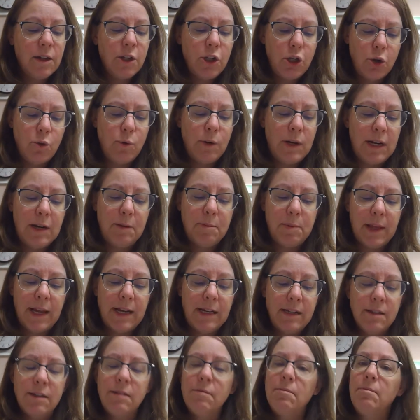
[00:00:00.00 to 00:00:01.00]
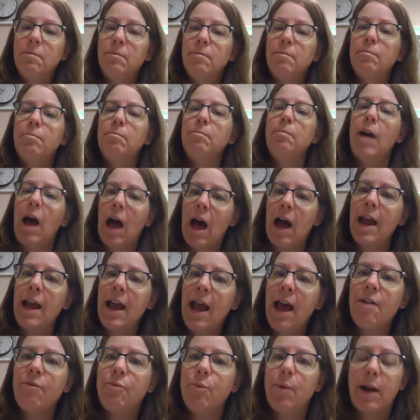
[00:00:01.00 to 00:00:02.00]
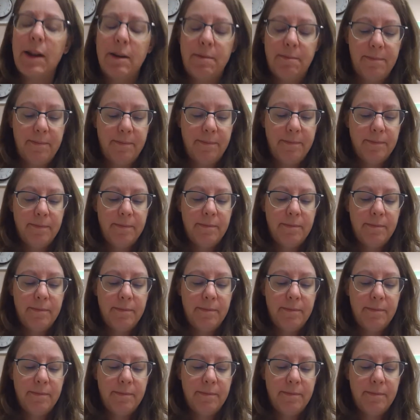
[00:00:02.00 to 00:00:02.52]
You need a place? I have one.